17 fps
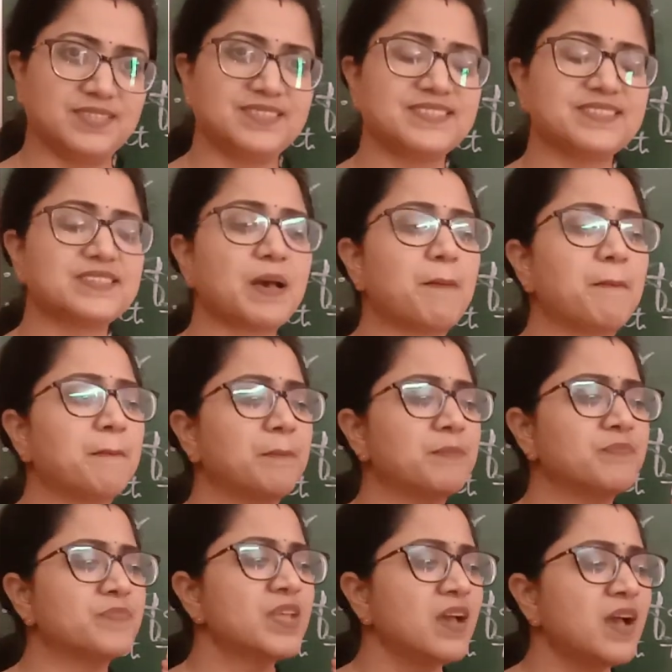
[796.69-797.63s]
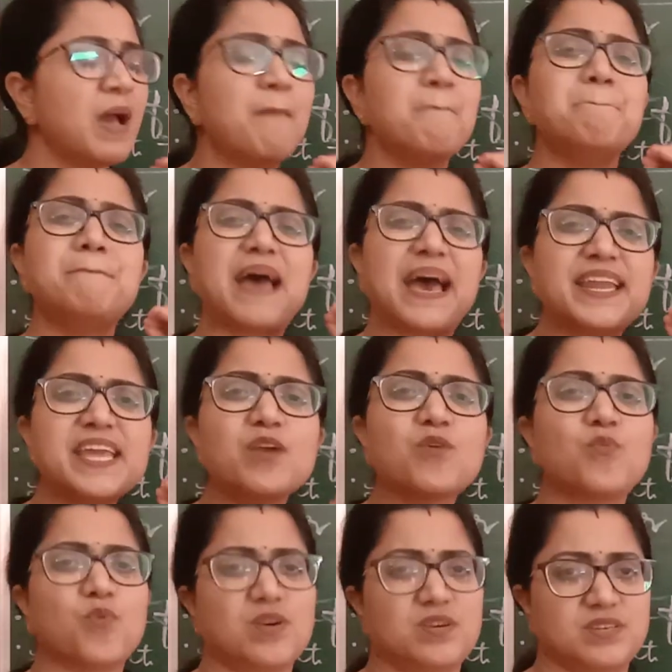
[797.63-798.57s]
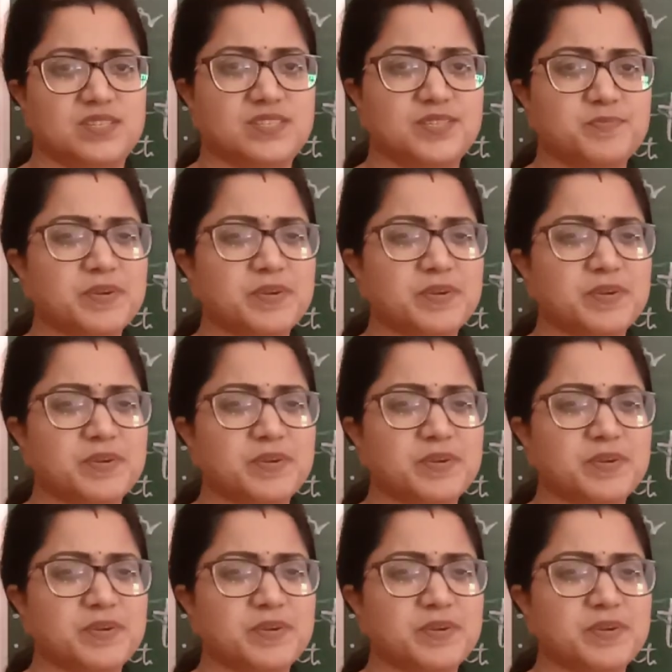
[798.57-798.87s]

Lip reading: some panic words,